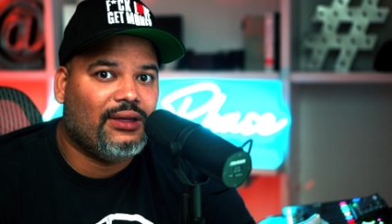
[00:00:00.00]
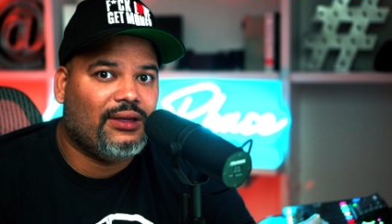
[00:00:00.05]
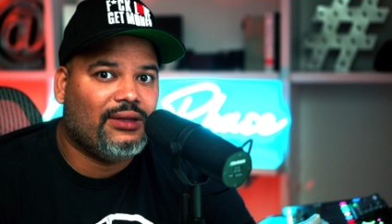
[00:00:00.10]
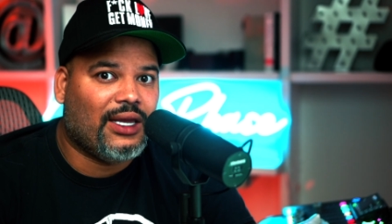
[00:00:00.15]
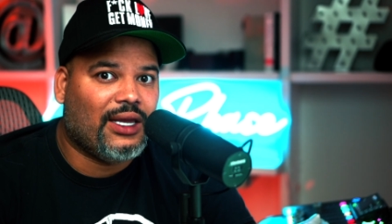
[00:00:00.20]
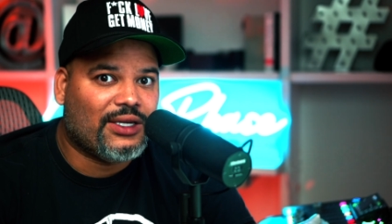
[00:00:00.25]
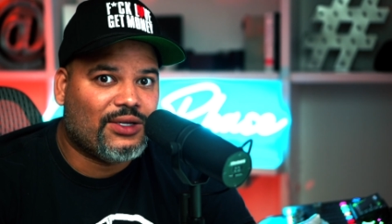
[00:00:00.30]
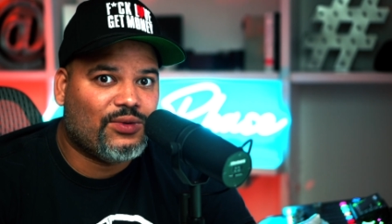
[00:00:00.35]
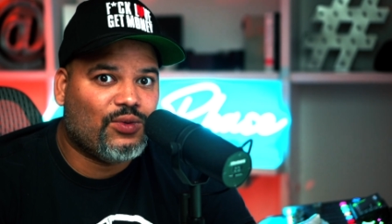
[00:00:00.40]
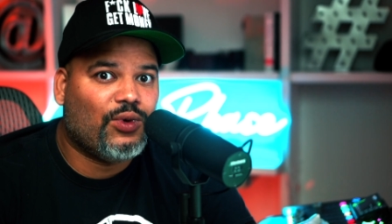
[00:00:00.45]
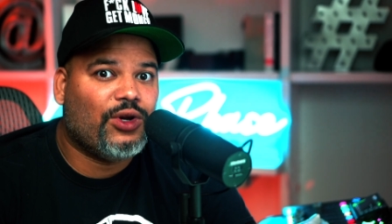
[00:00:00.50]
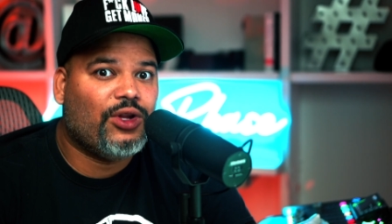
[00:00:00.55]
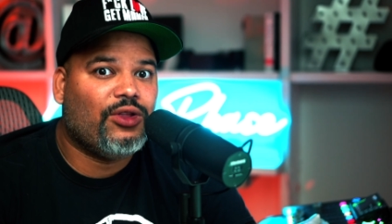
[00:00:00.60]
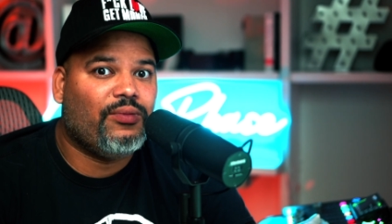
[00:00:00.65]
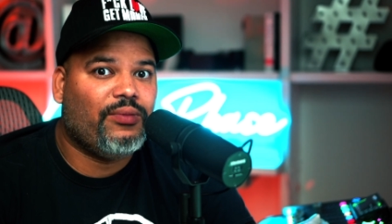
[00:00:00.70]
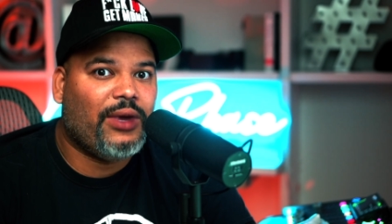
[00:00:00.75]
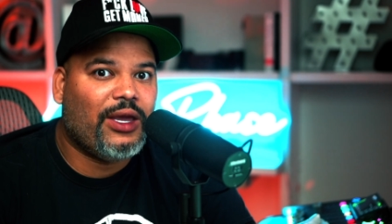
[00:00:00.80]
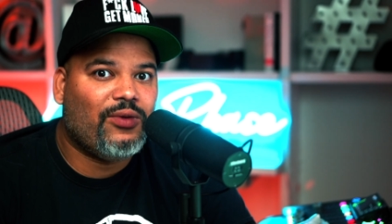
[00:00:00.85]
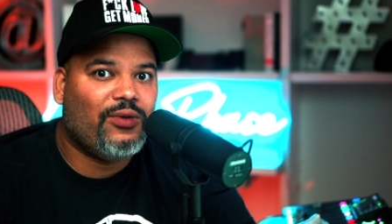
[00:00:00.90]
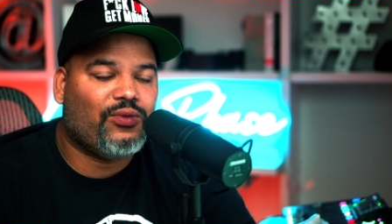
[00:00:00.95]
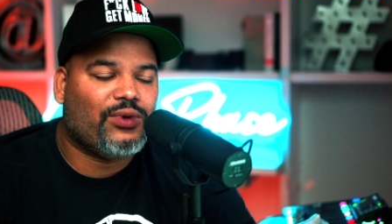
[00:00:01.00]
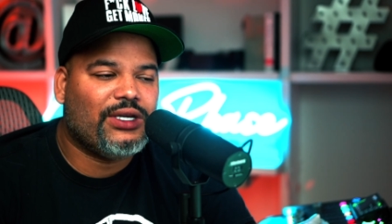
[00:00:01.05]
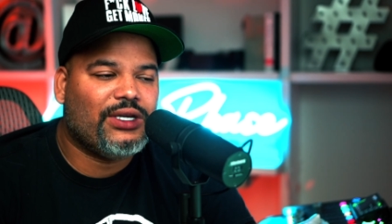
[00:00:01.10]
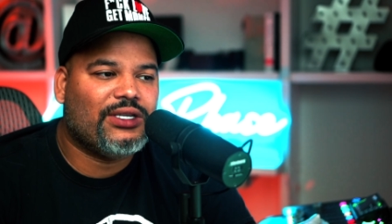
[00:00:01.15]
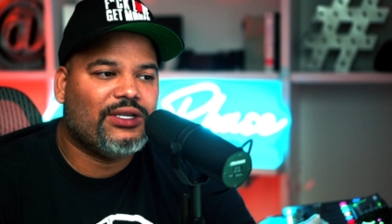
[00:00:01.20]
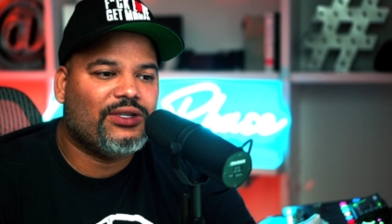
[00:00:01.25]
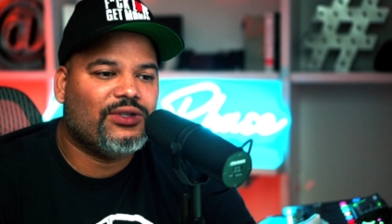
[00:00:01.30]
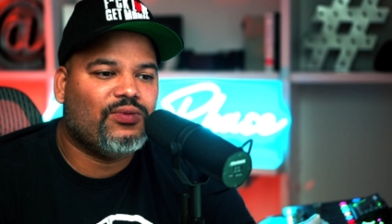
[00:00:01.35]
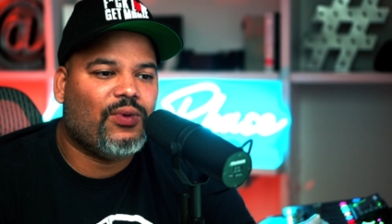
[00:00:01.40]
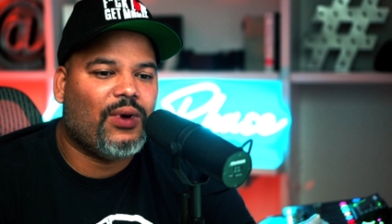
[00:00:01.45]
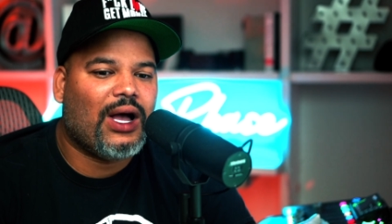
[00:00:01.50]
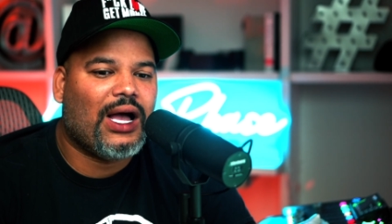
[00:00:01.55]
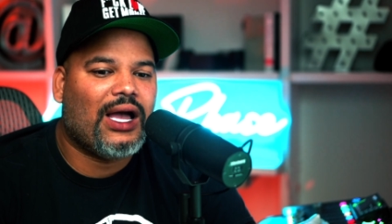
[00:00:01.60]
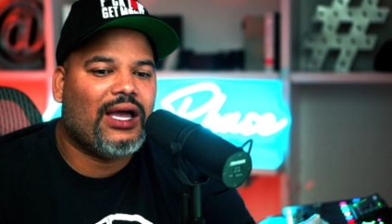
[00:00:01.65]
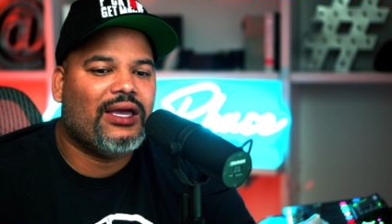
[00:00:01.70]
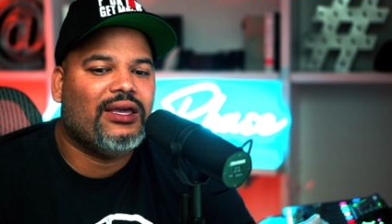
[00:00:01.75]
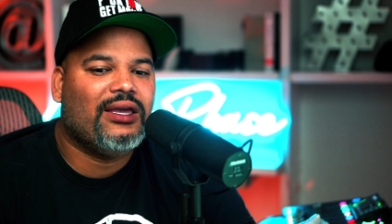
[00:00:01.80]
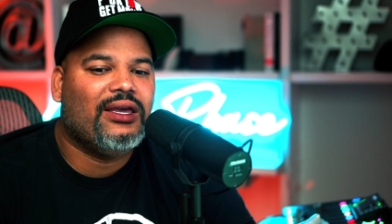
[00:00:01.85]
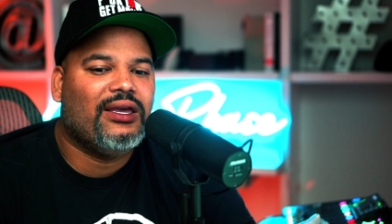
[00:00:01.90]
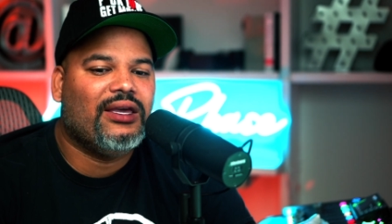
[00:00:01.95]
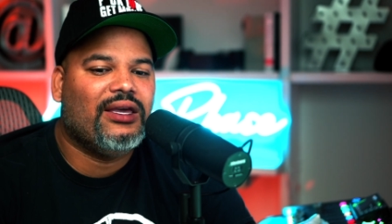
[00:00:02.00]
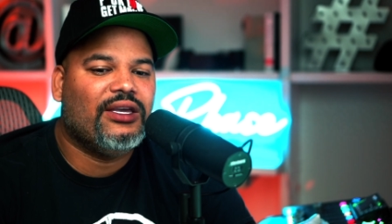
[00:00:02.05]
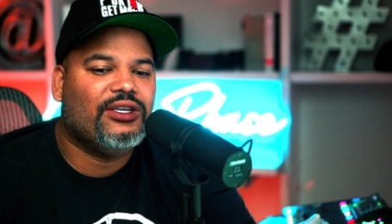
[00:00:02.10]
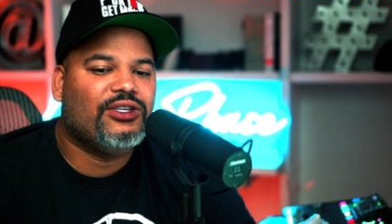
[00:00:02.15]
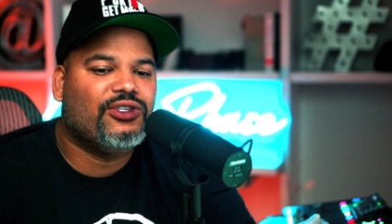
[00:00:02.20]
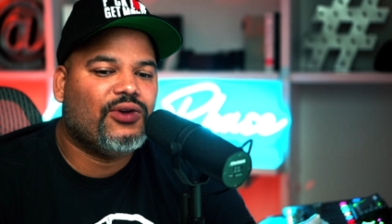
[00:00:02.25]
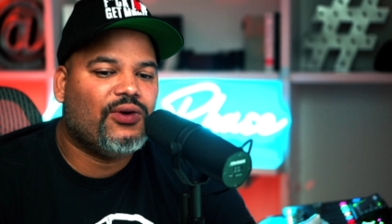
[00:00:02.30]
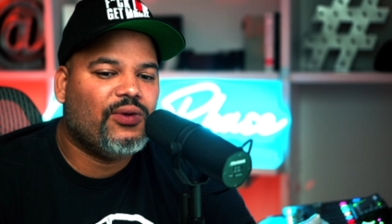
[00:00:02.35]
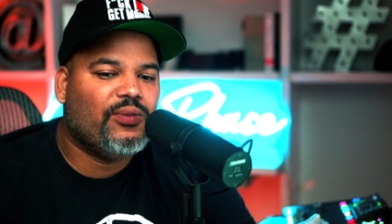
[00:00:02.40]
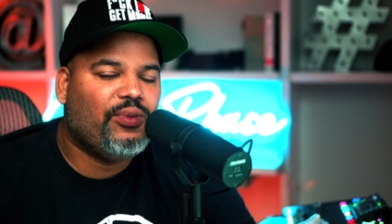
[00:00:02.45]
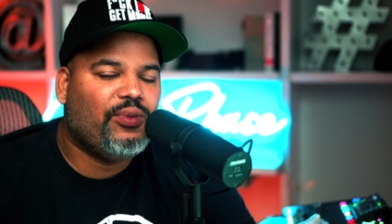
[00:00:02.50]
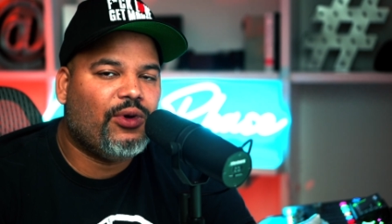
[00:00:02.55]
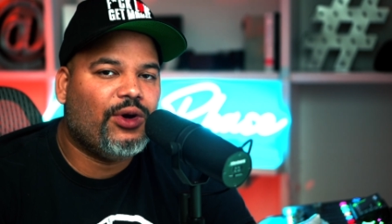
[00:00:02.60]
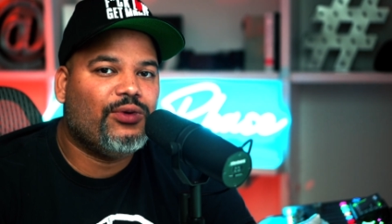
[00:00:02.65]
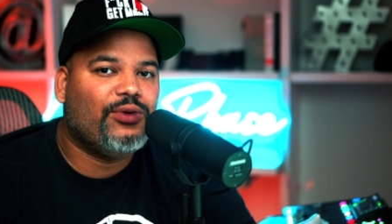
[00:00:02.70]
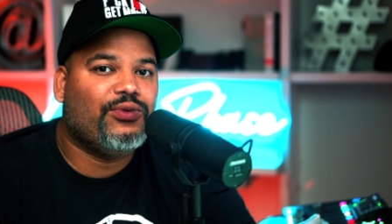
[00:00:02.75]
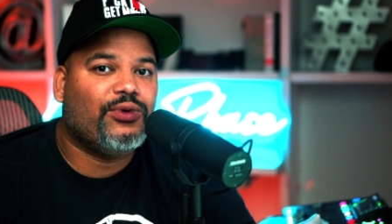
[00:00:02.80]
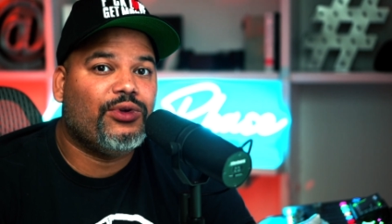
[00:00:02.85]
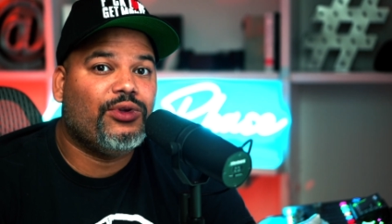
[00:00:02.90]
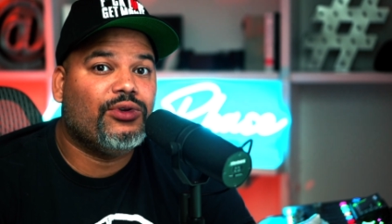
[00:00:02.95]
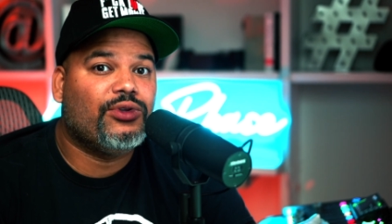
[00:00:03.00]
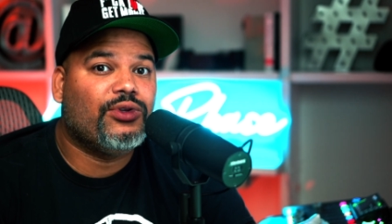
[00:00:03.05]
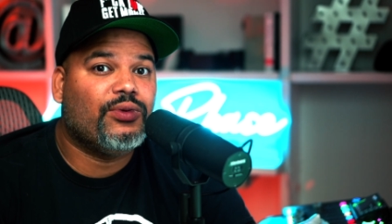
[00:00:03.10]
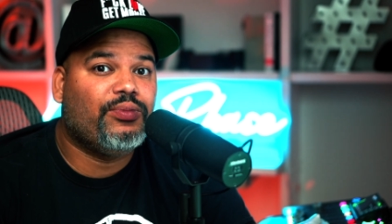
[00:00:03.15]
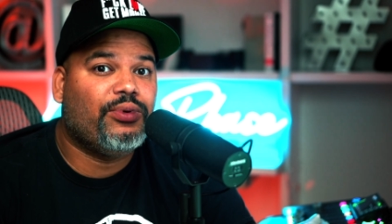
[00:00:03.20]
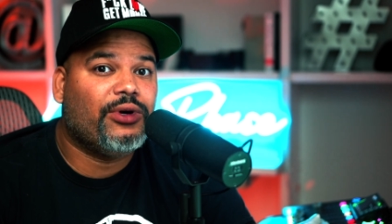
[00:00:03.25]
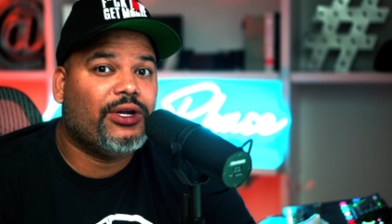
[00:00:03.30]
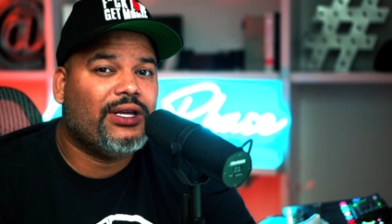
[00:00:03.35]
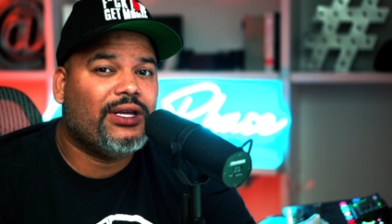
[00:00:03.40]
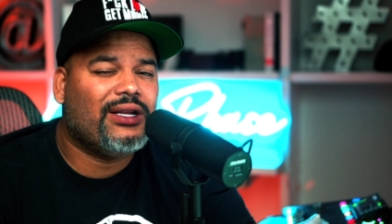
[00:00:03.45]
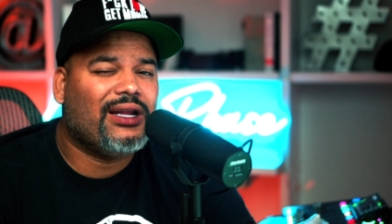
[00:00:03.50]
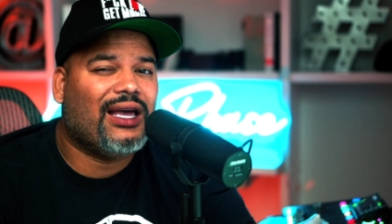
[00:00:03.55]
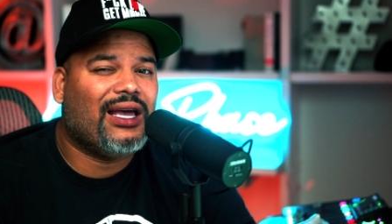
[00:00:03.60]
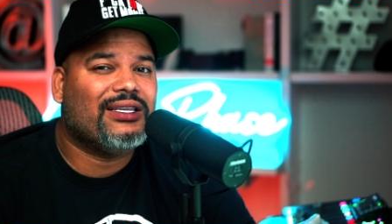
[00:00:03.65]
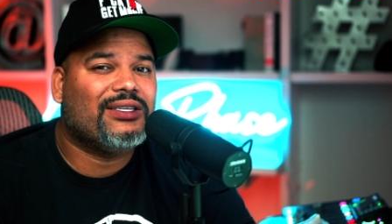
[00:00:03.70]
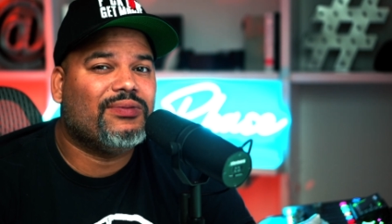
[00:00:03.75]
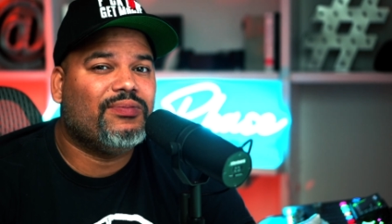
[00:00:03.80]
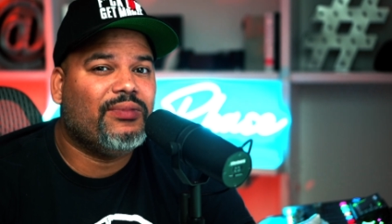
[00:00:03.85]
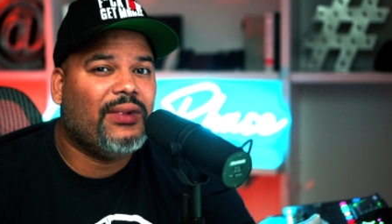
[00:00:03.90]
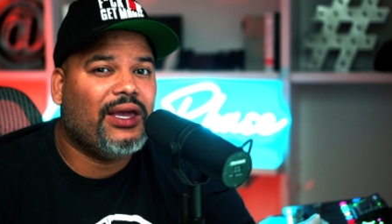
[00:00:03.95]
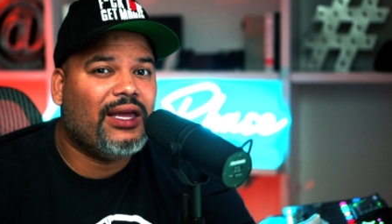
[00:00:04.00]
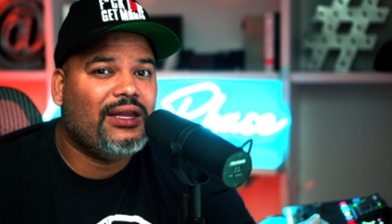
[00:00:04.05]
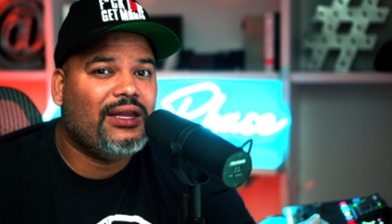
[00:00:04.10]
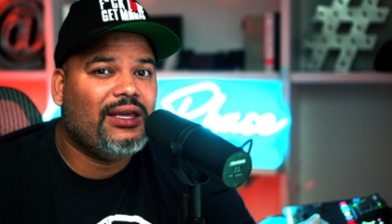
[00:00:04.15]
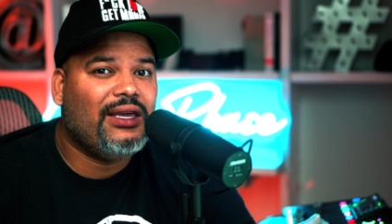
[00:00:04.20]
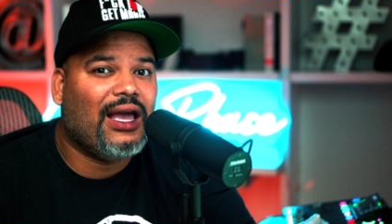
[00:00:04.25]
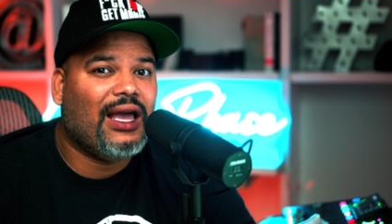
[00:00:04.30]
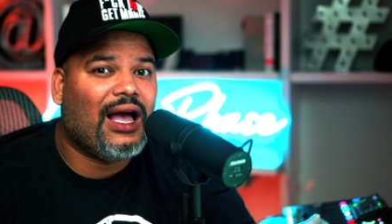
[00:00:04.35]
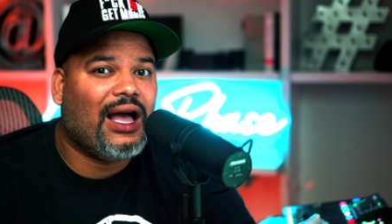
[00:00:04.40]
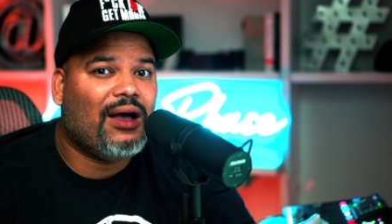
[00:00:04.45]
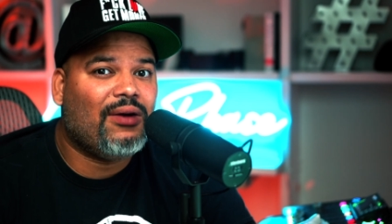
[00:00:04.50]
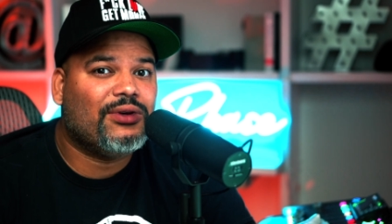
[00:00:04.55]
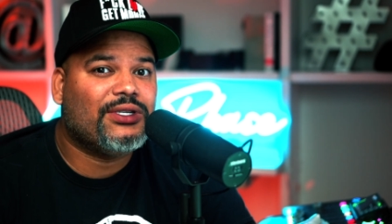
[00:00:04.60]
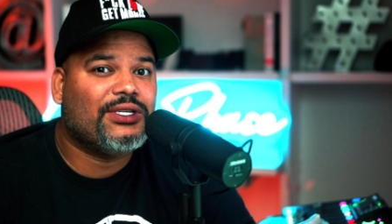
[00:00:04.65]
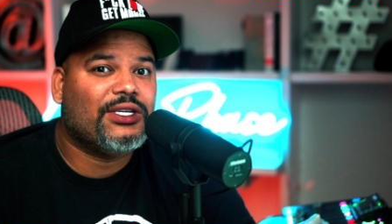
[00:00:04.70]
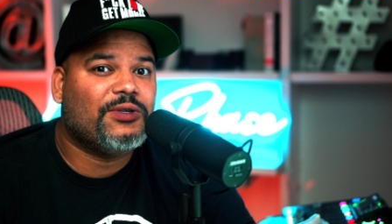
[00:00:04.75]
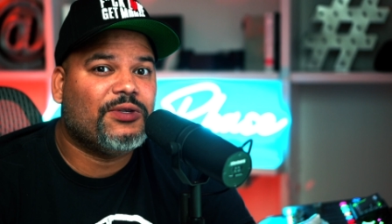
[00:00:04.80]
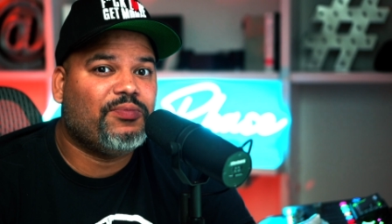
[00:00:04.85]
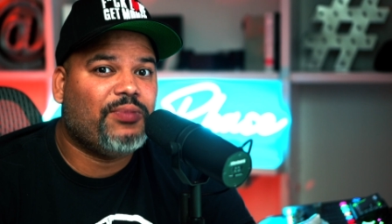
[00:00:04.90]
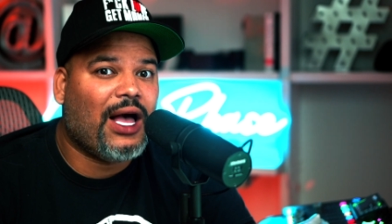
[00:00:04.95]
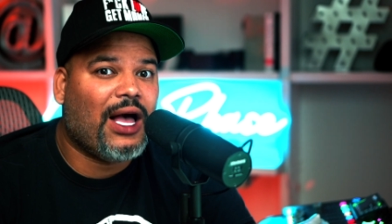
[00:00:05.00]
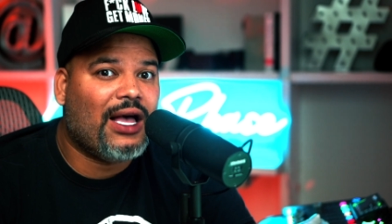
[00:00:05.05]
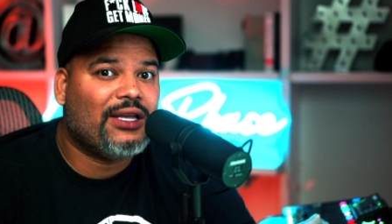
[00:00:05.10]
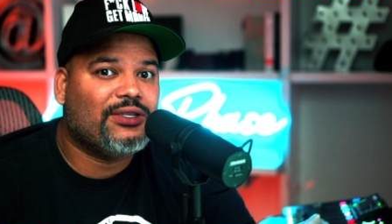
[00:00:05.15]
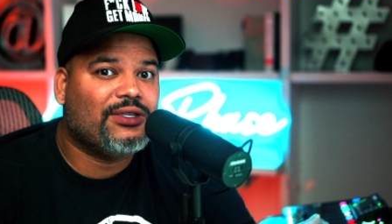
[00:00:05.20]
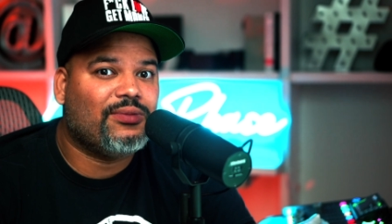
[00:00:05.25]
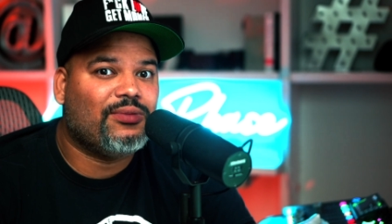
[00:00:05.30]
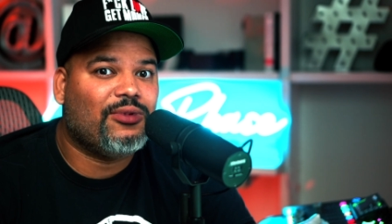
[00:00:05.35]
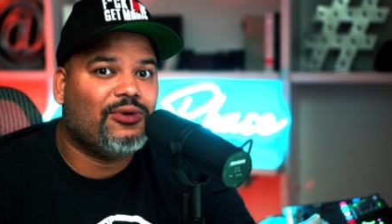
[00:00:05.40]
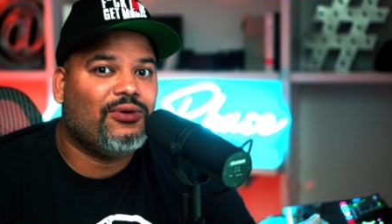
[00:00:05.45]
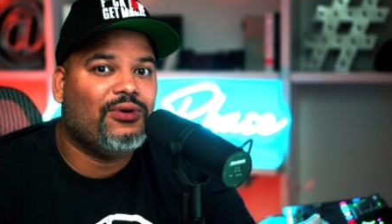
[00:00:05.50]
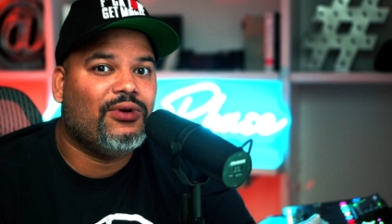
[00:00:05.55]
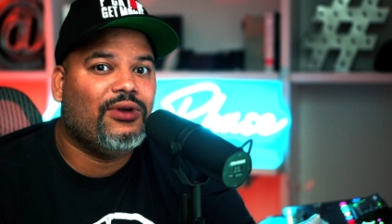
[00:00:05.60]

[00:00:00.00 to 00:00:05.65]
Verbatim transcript: That's one of the main reasons why it's so important for you to put in as many hours as possible